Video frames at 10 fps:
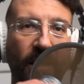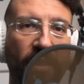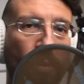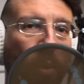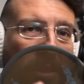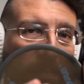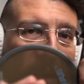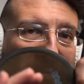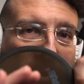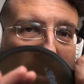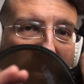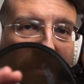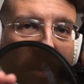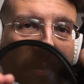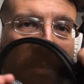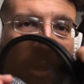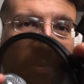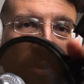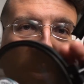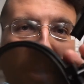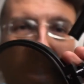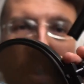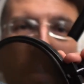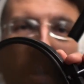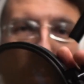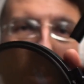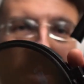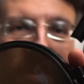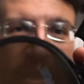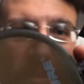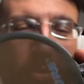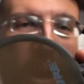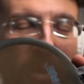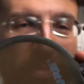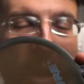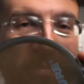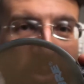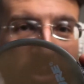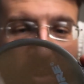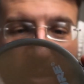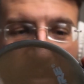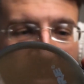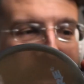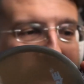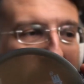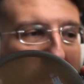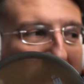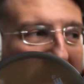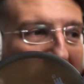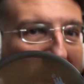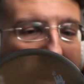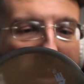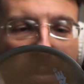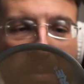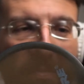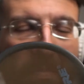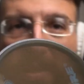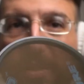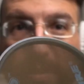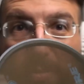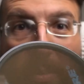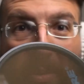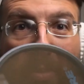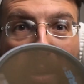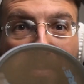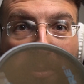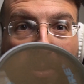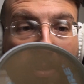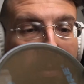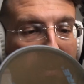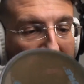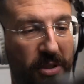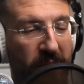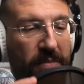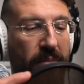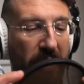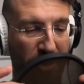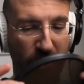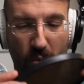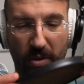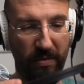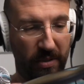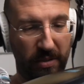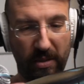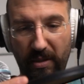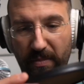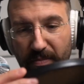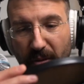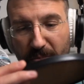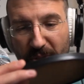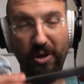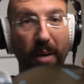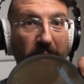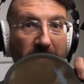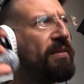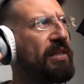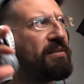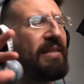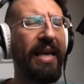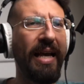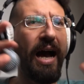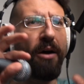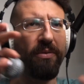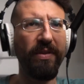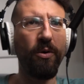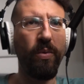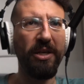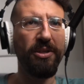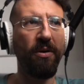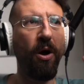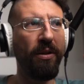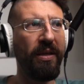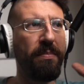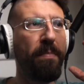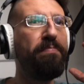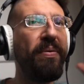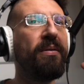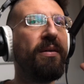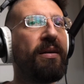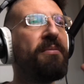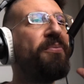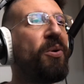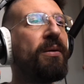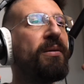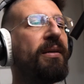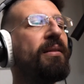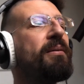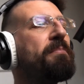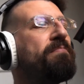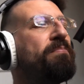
There was a pop filter in front of the microphone, but it wasn't like a proper pop filter because this is a proper pop filter. This is by Shure, this is a proper stopper. These take out of the equation all the and the and the